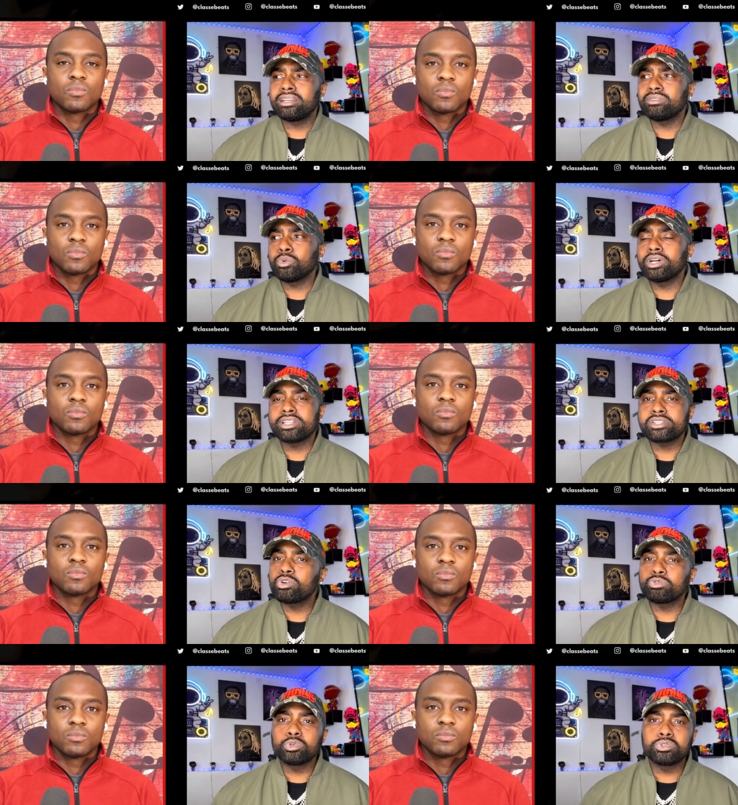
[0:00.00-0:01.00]
Speaker 1: with that. One
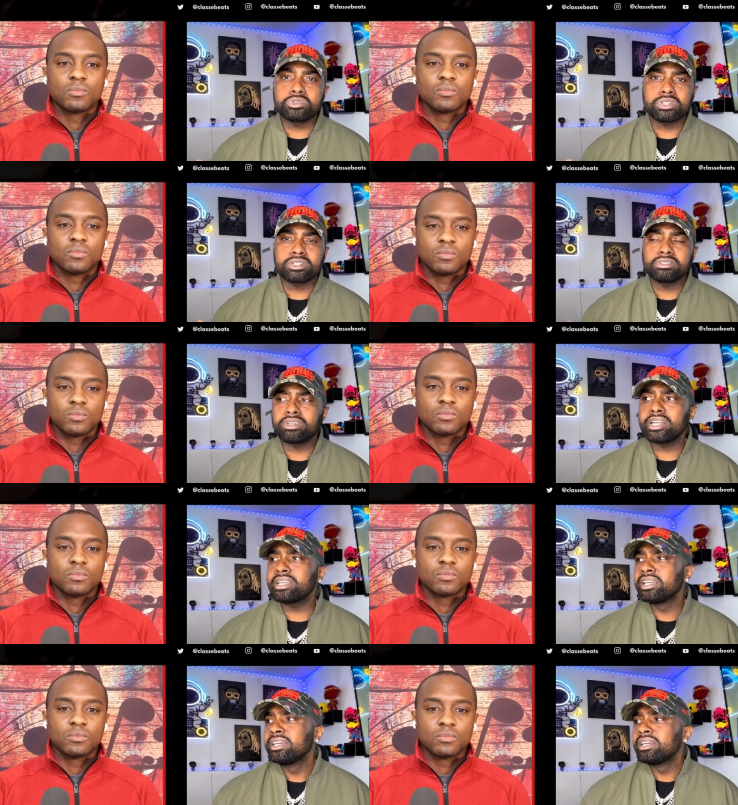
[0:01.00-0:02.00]
is no rules,
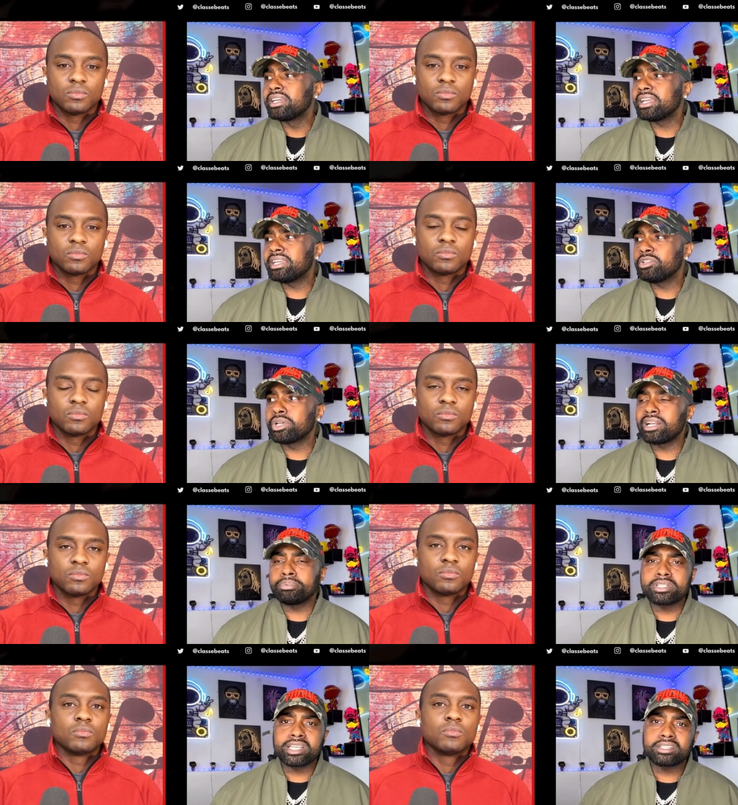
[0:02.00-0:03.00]
right? And you
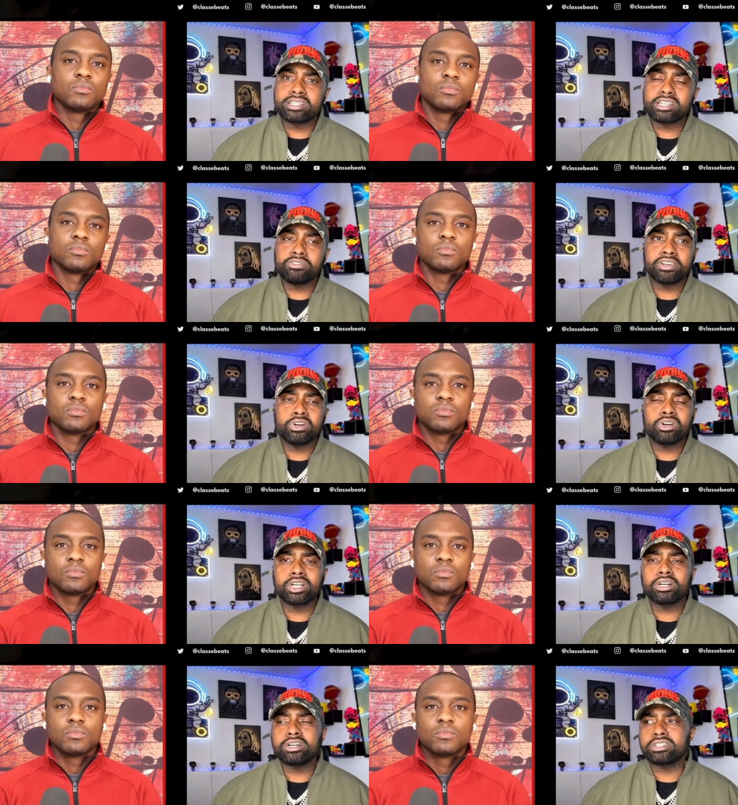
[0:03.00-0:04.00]
got to protect yourself at
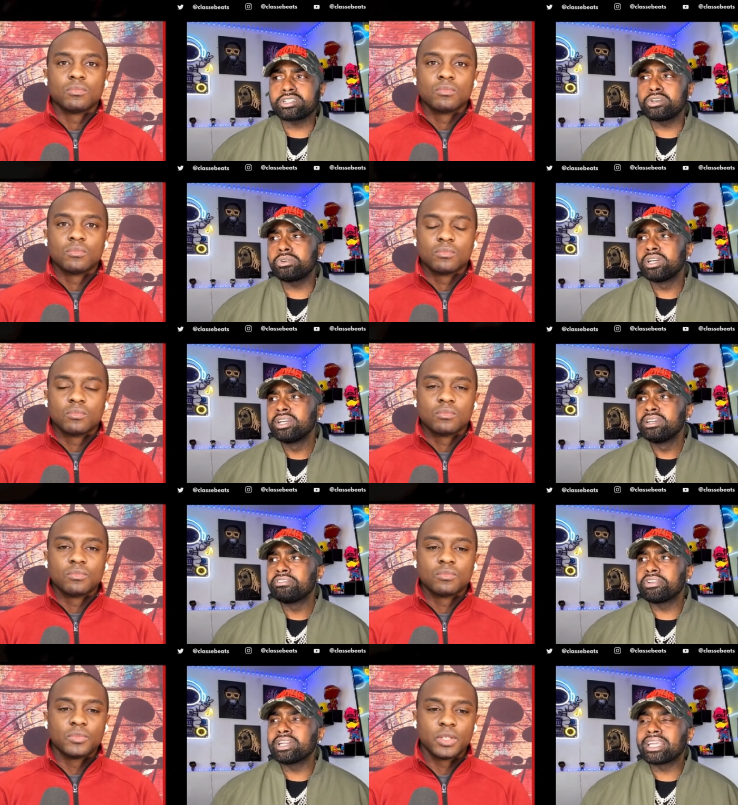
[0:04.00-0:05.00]
all costs. So
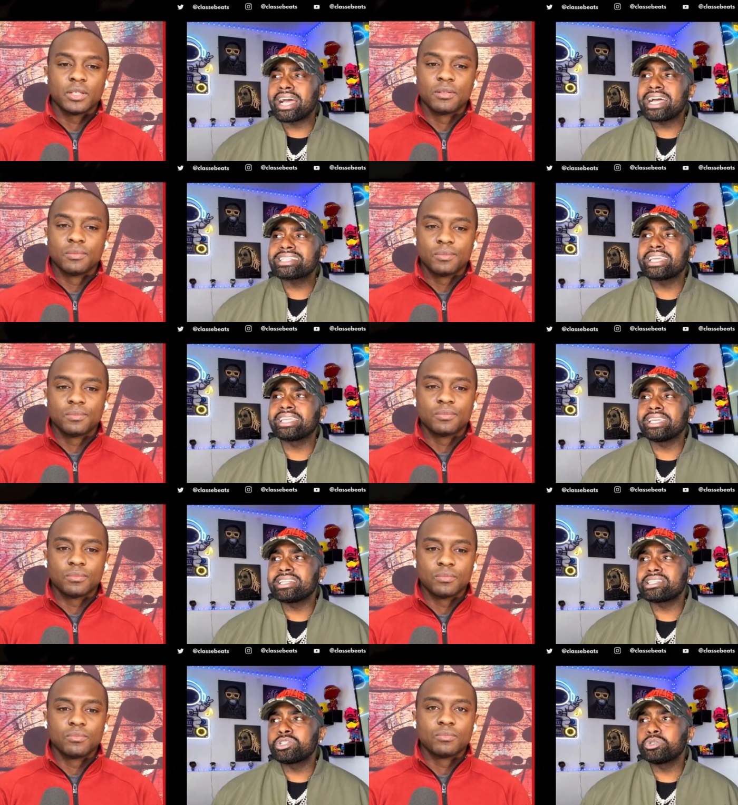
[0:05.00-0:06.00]
yeah. for the guys that
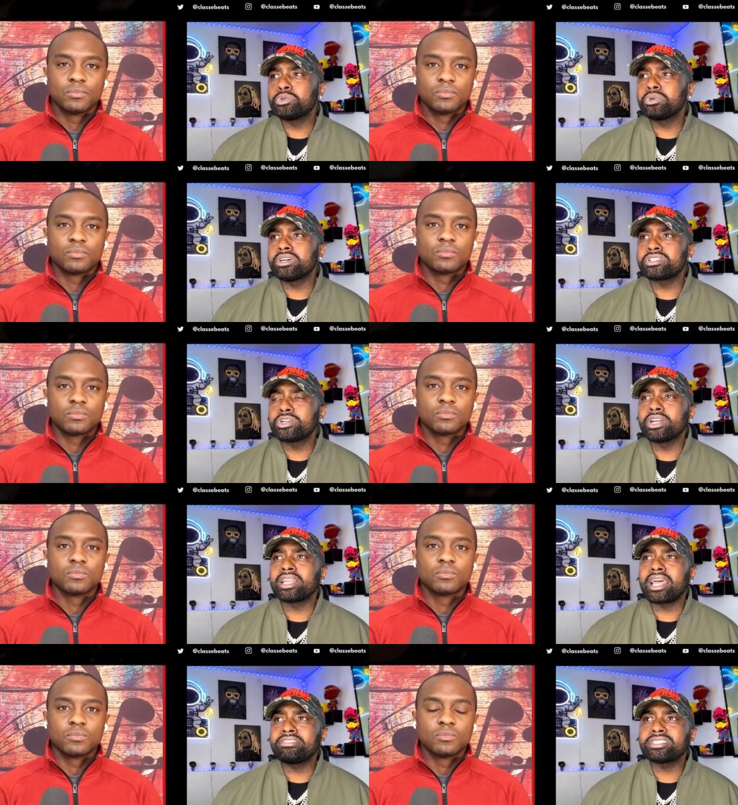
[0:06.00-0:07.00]
get into a
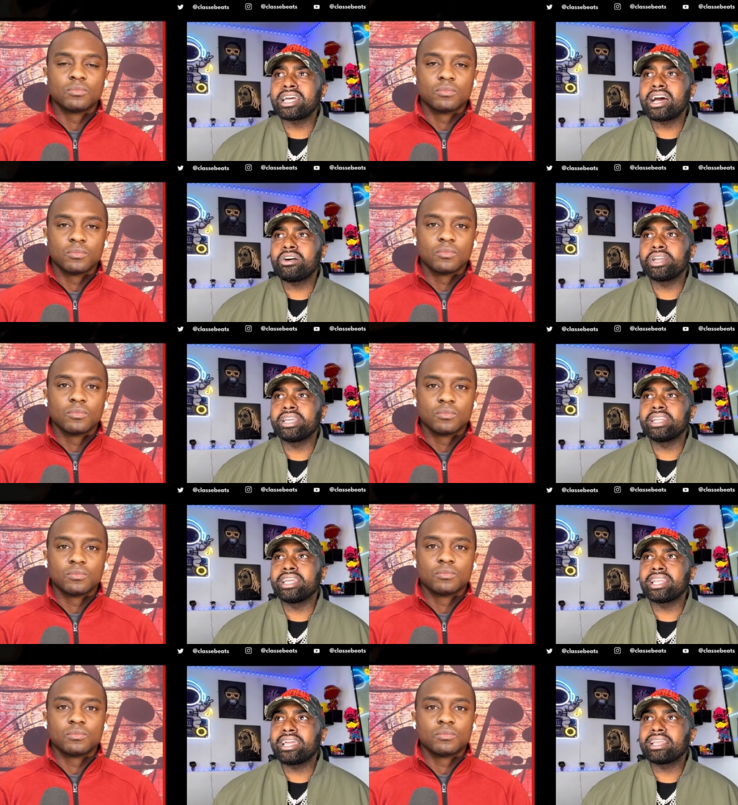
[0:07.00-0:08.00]
certain lifestyle
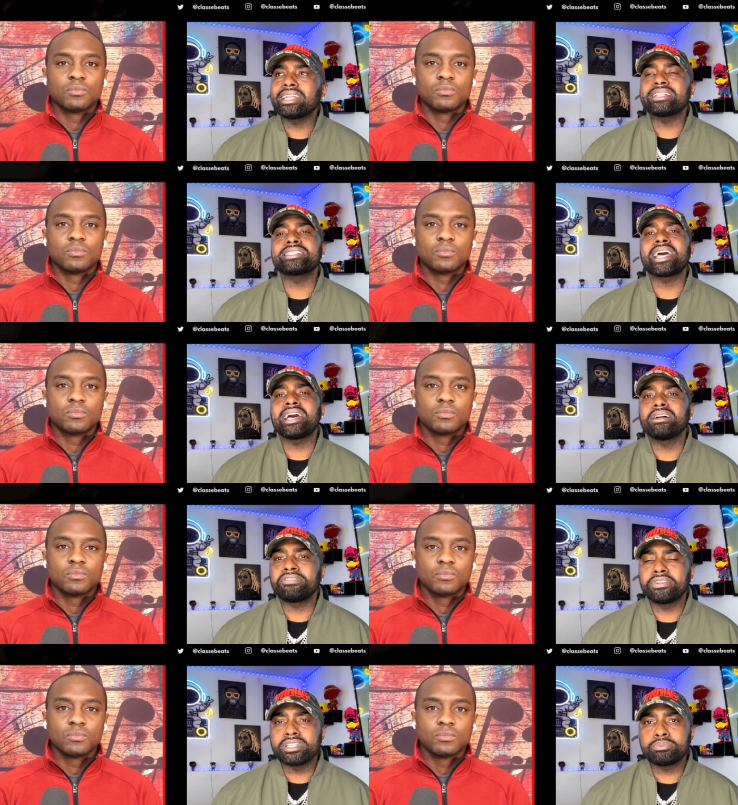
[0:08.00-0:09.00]
and they like, I didn't
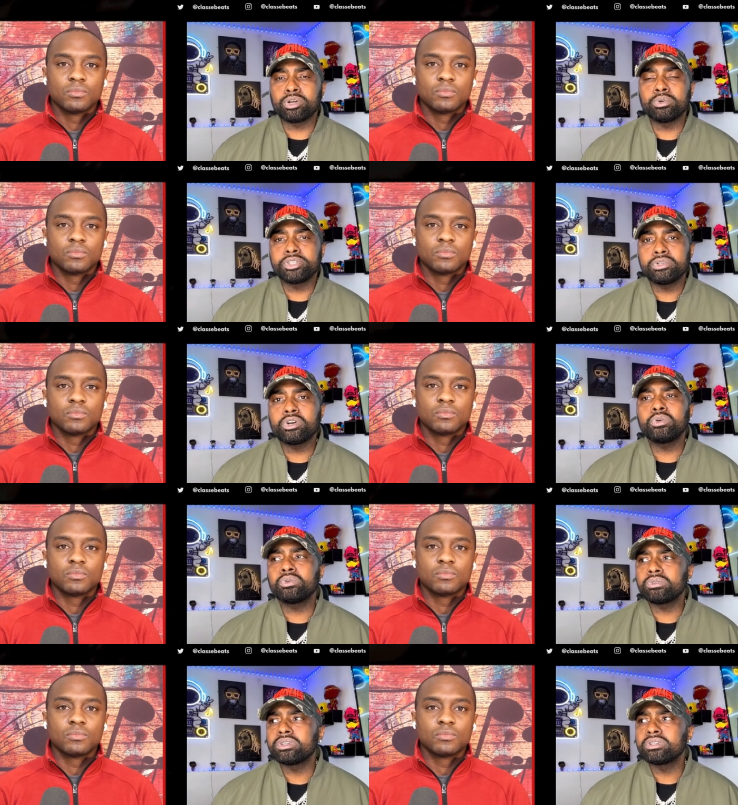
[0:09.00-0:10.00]
sign up for this, bro. Well, you
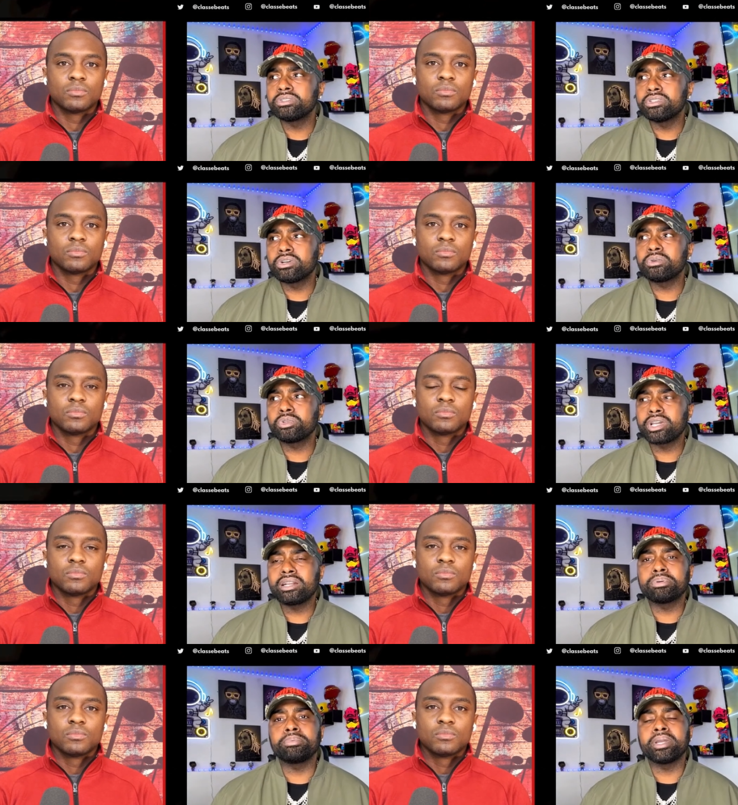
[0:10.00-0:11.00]
know, you know,
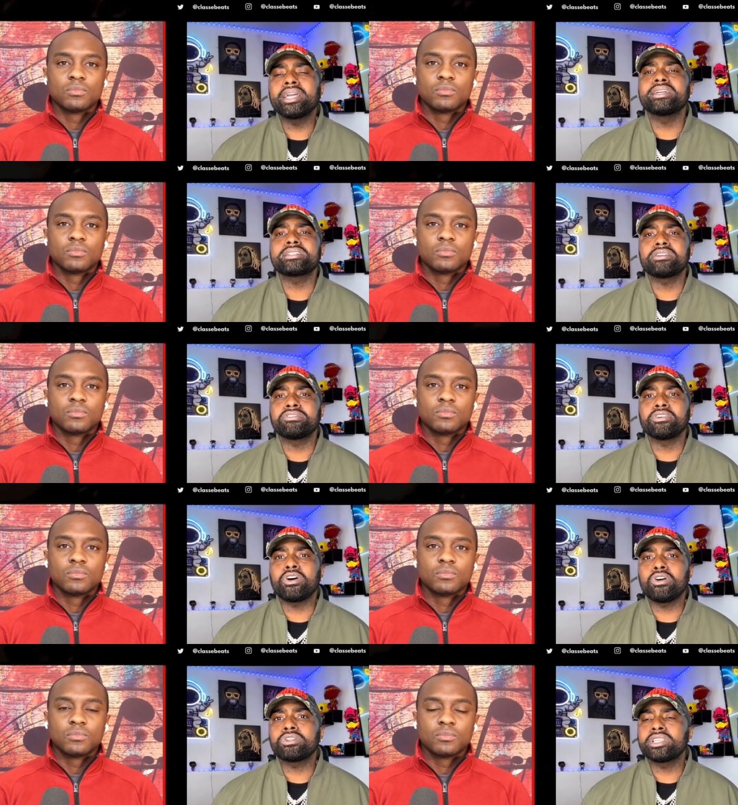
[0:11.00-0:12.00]
you got to prepare yourself
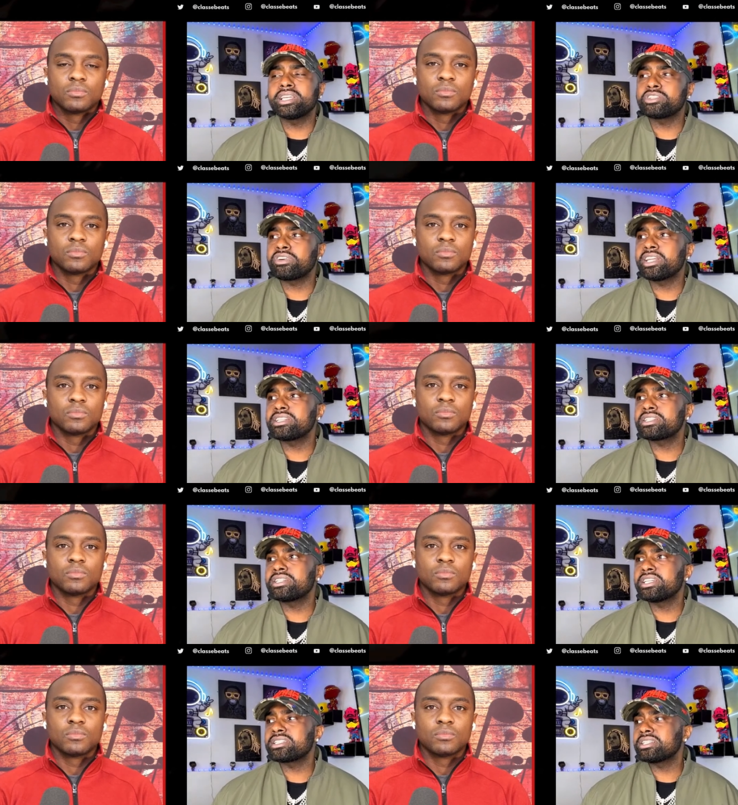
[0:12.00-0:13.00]
for all things, right?
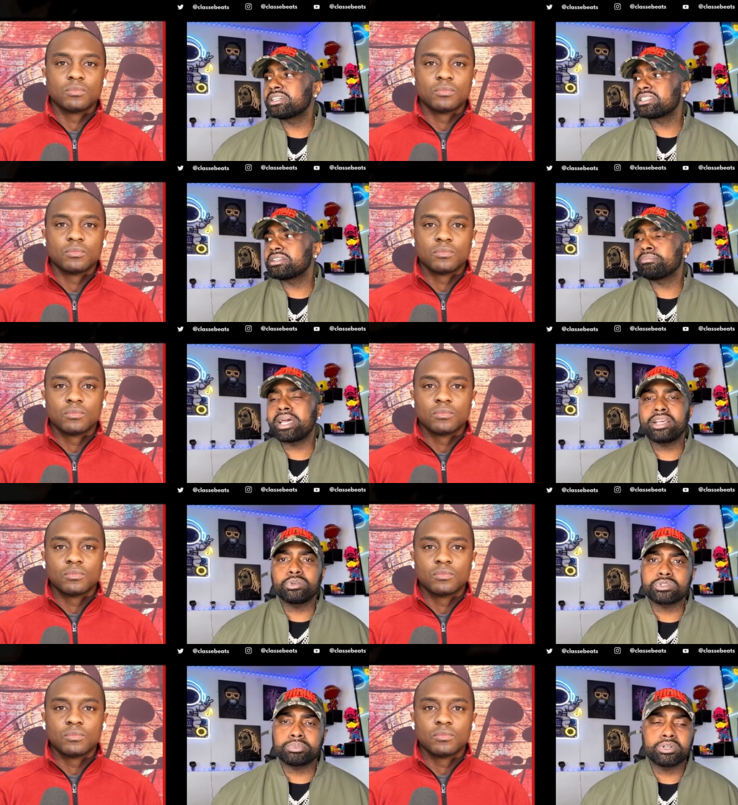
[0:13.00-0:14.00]
It's the it's the it's the
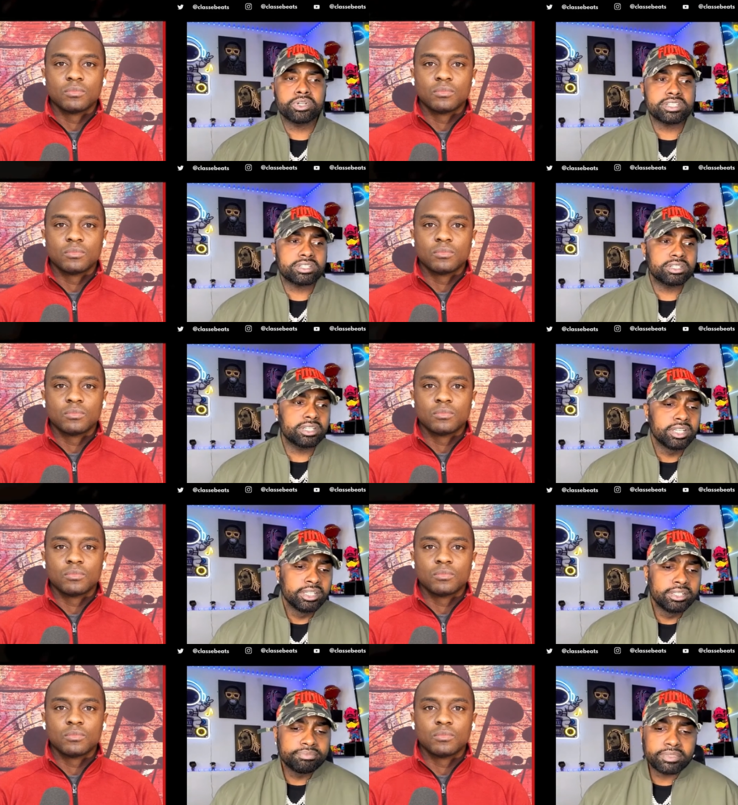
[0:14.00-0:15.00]
battles, bro. It's the